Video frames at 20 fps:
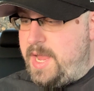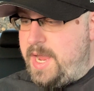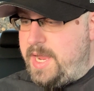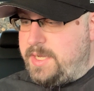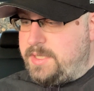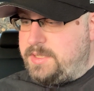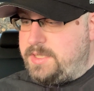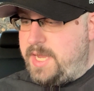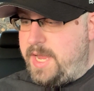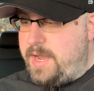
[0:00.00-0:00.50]

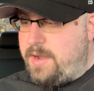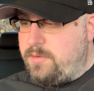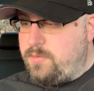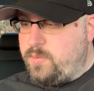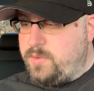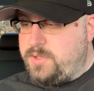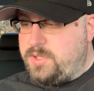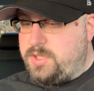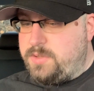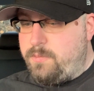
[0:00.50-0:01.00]
and town
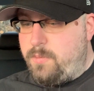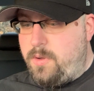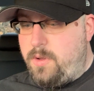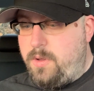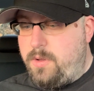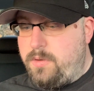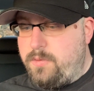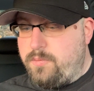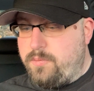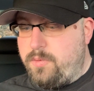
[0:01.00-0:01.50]
with
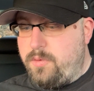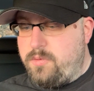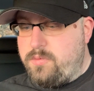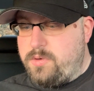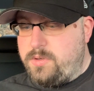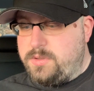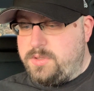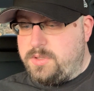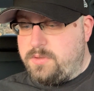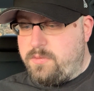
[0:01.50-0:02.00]
small
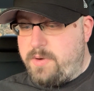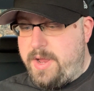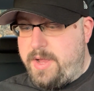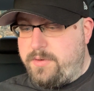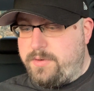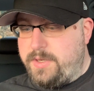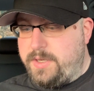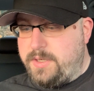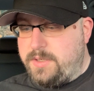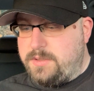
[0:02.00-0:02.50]
rural
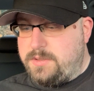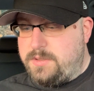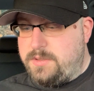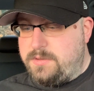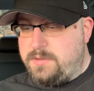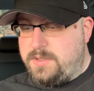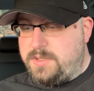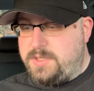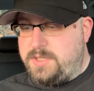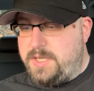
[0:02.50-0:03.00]
surroundings.
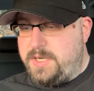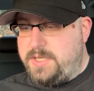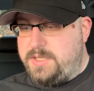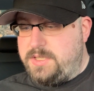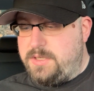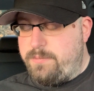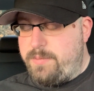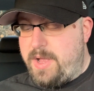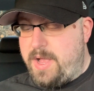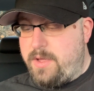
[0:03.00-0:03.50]
The
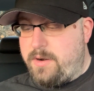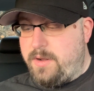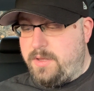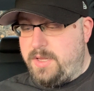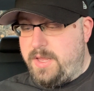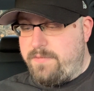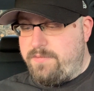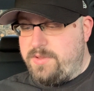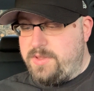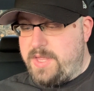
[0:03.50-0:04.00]
city's about
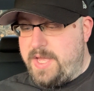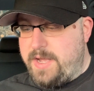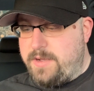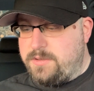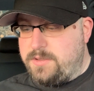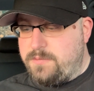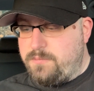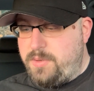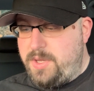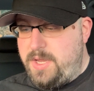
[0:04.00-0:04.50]

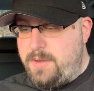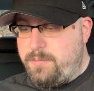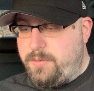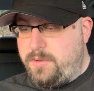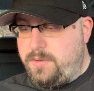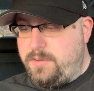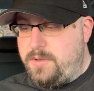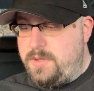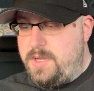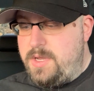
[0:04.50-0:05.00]
11,000
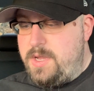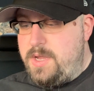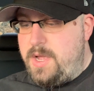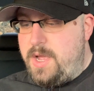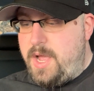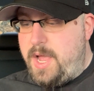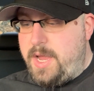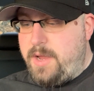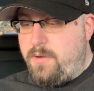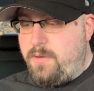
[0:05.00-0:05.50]
people.
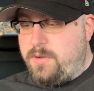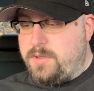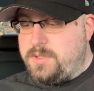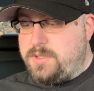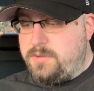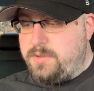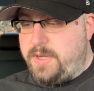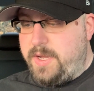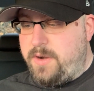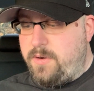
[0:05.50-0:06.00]
I
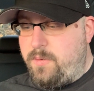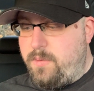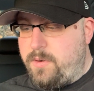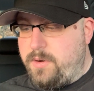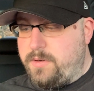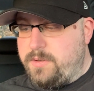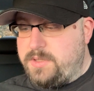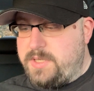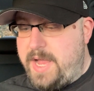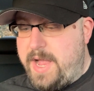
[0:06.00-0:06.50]
also get
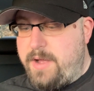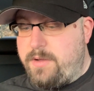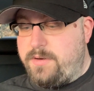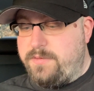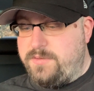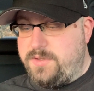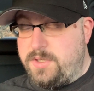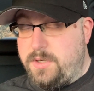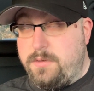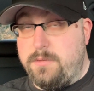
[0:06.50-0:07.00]
orders out
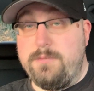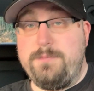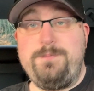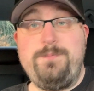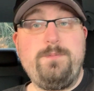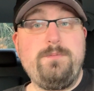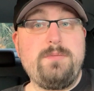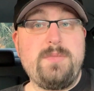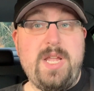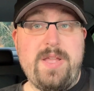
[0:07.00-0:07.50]
of zone.
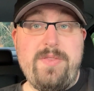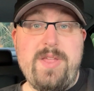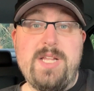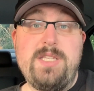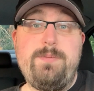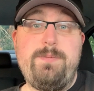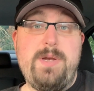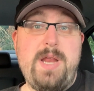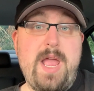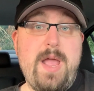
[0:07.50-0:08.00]
And
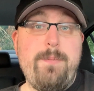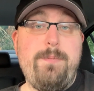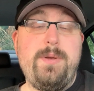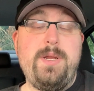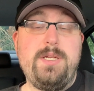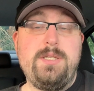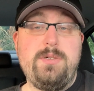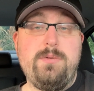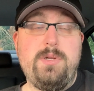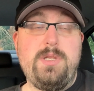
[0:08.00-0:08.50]
that's been
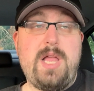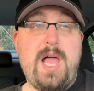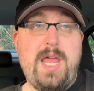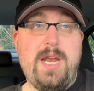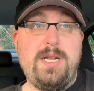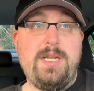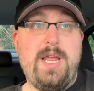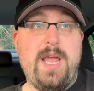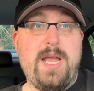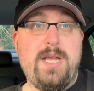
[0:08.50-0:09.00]
happening to a
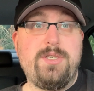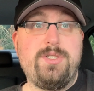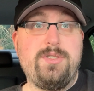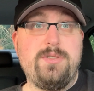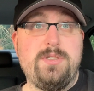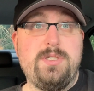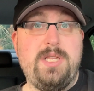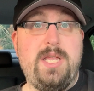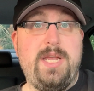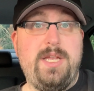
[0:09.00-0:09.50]
lot of
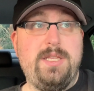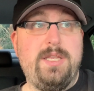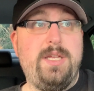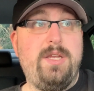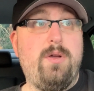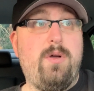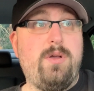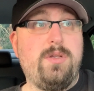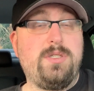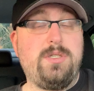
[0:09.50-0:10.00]
Dashers
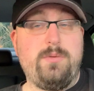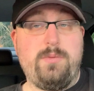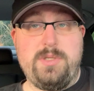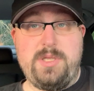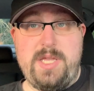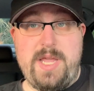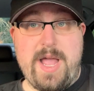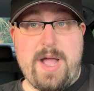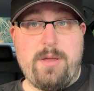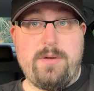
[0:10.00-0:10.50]
lately, also
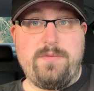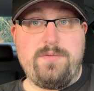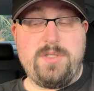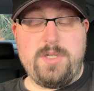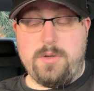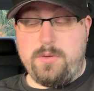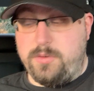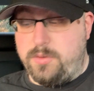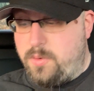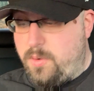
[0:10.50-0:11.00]
with the out of
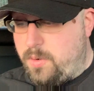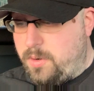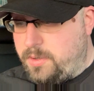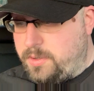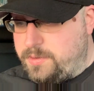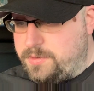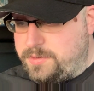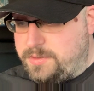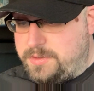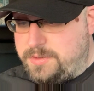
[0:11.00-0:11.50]
zone
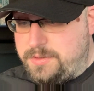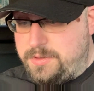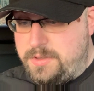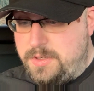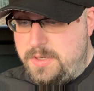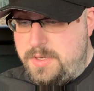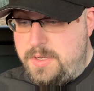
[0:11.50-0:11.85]
orders.